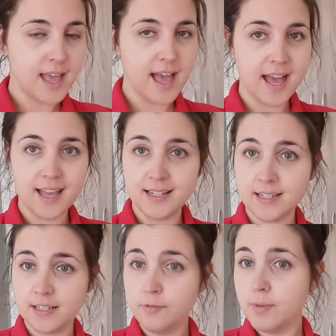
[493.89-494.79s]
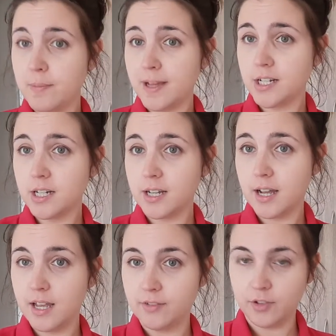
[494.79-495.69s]
And as if by magic, I
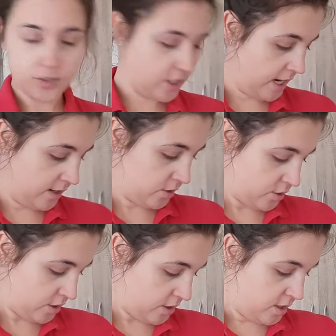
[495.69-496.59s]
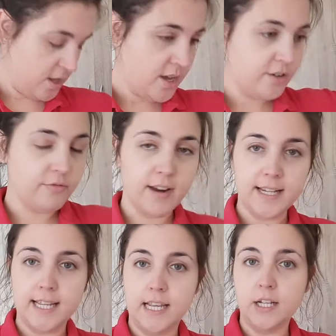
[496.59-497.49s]
have got you
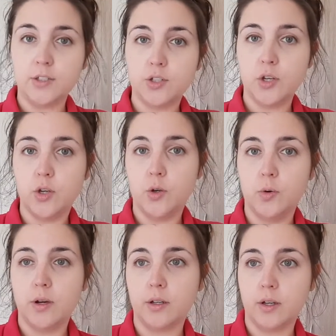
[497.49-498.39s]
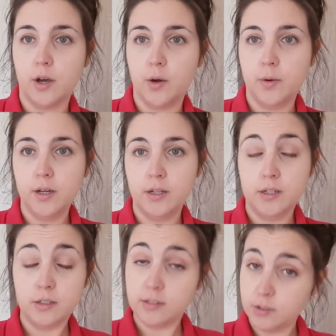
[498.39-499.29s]
ready to go
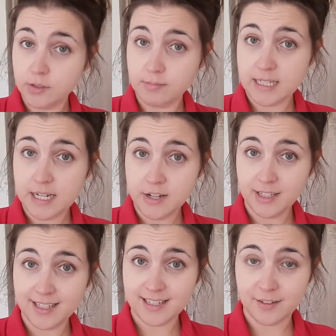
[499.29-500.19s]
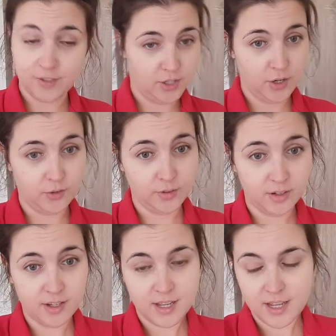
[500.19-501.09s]
do some teaching this afternoon.
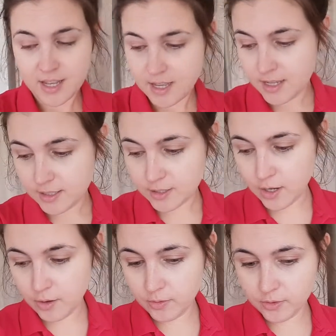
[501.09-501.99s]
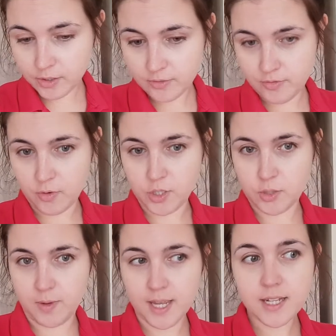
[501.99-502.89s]
So, looking forward
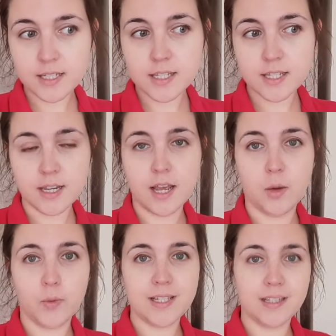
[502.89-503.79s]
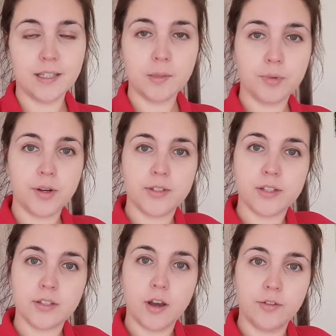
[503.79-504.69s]
to it. We're still in the
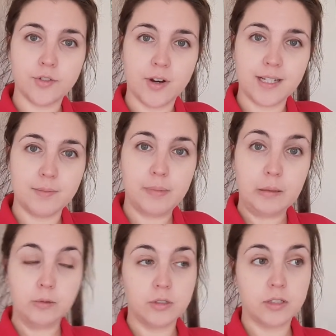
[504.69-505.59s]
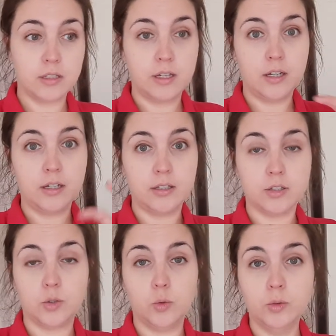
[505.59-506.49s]
process of trying to build the
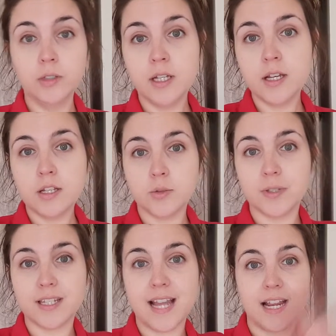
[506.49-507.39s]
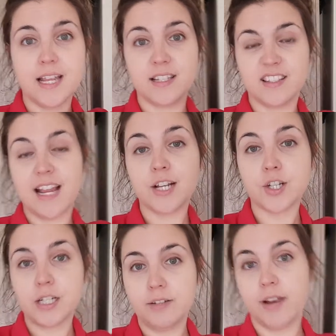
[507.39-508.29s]
school. So, it's
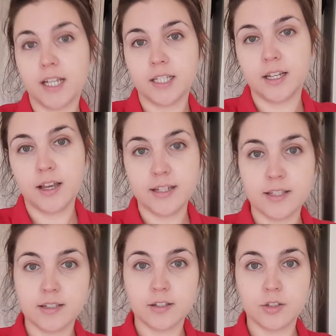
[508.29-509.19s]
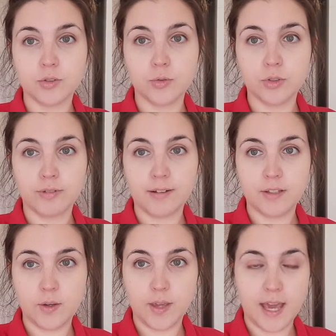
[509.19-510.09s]
nationally recognised. There's lots of schools around
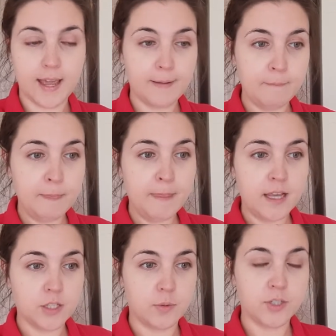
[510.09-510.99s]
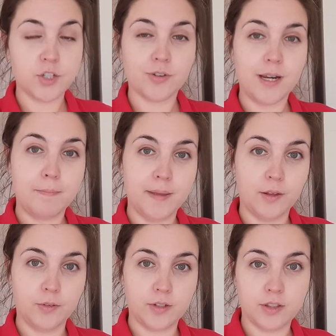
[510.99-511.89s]
the UK. So, we're just trying to
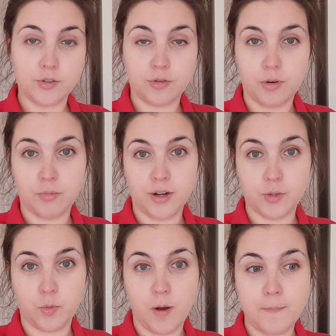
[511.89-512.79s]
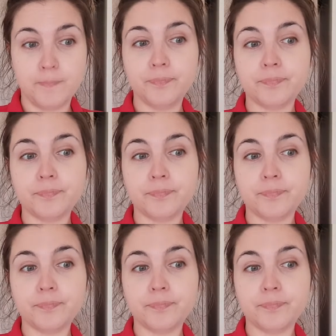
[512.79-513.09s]
build the Trowbridge one.